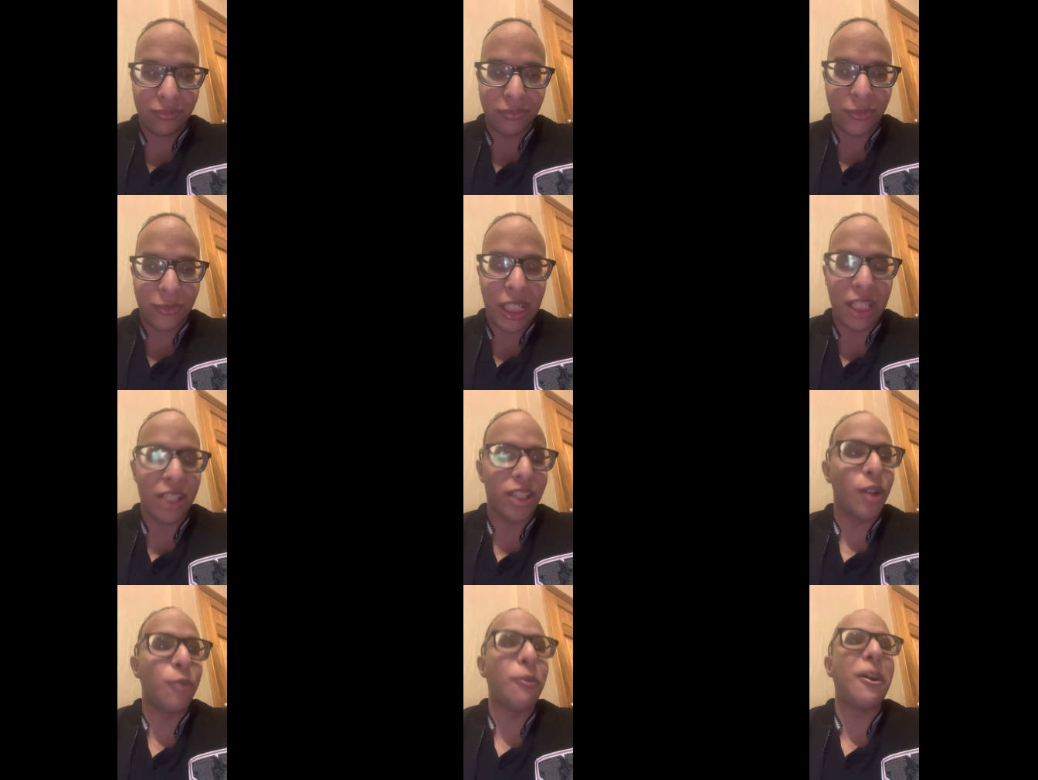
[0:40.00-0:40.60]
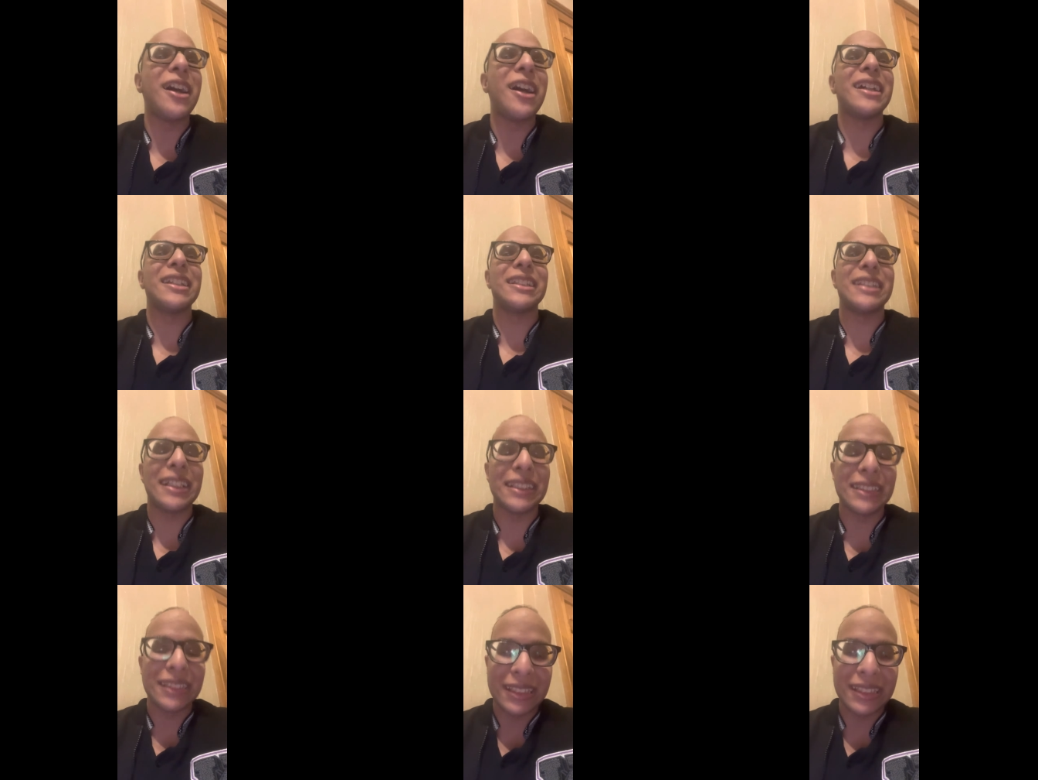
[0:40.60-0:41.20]
I don't know why I said
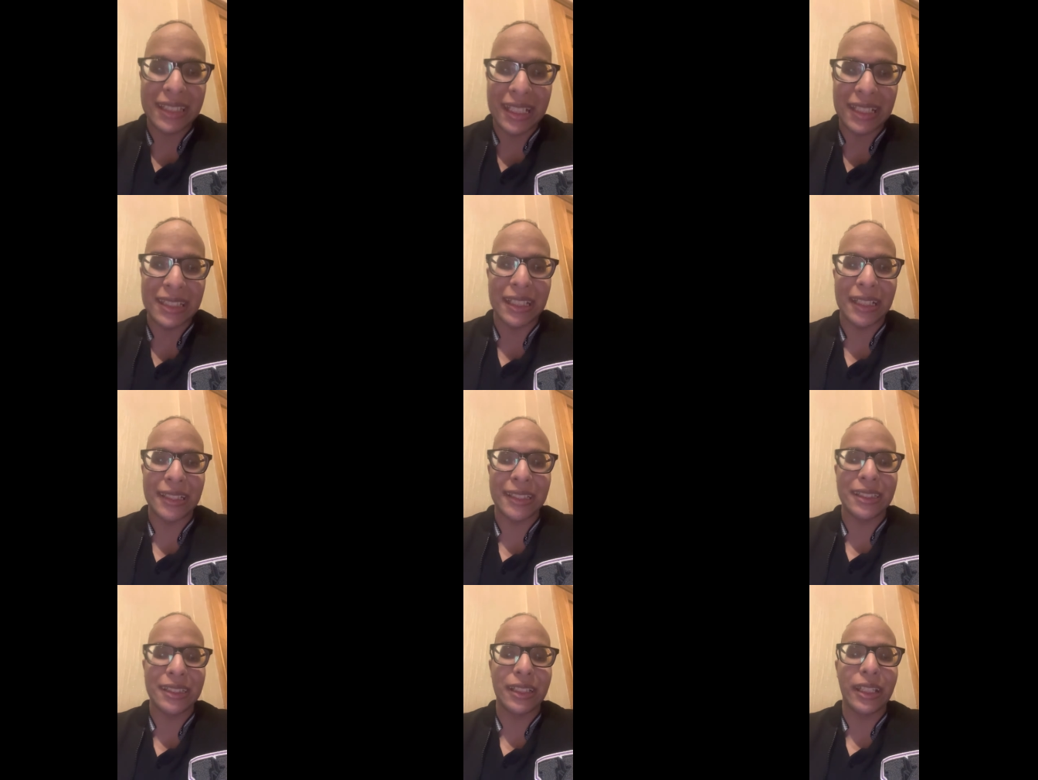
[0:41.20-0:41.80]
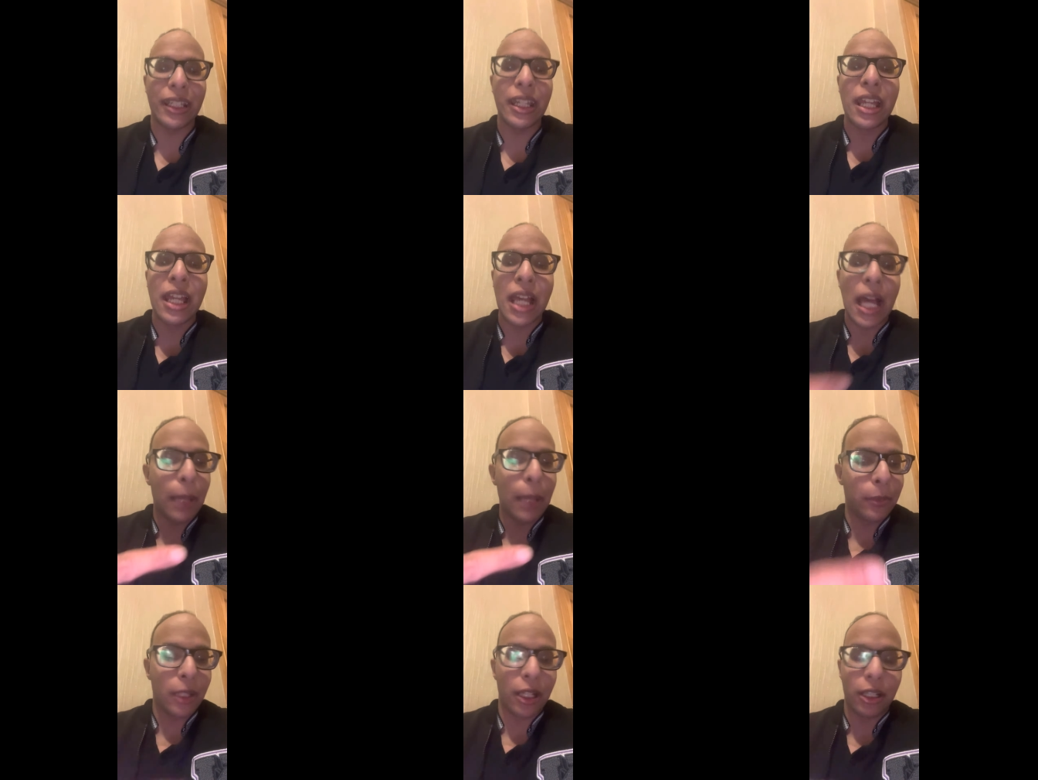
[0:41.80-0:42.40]
Saturday.
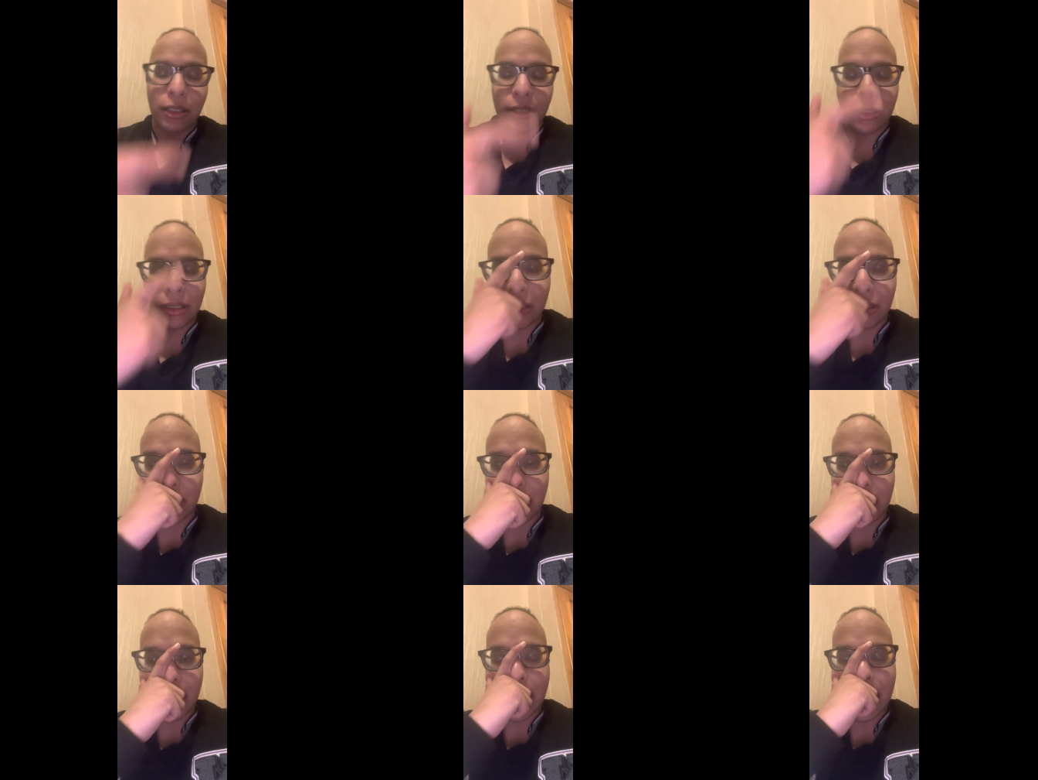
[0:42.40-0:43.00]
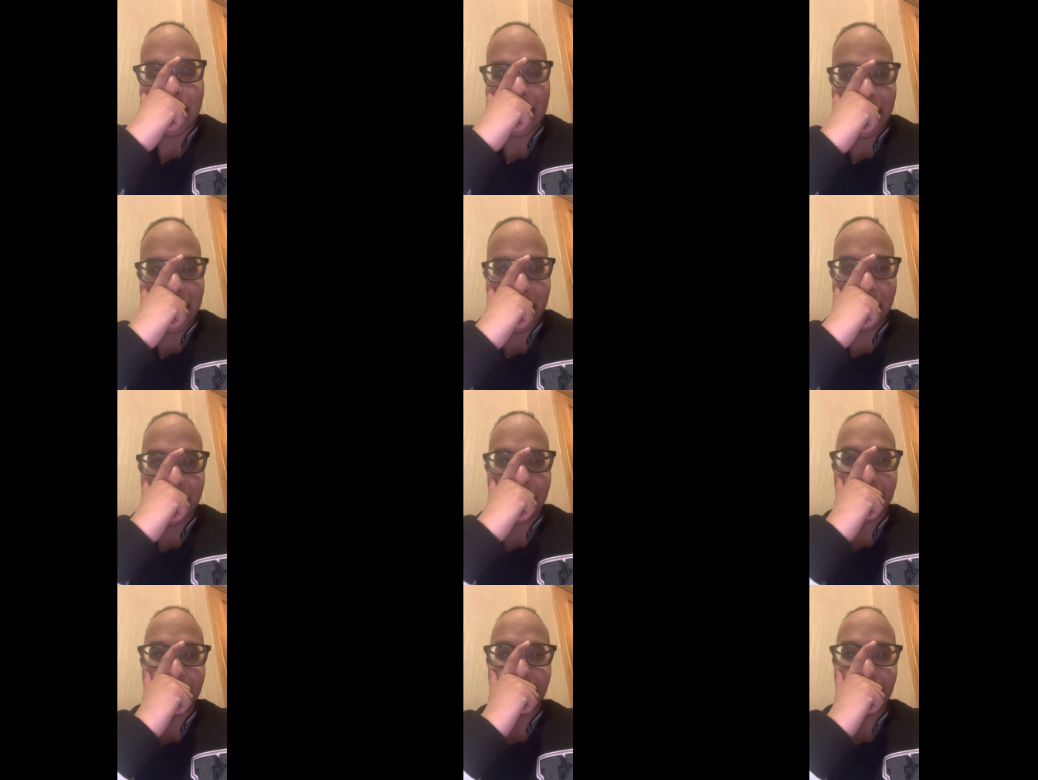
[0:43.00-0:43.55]
I'm not uh,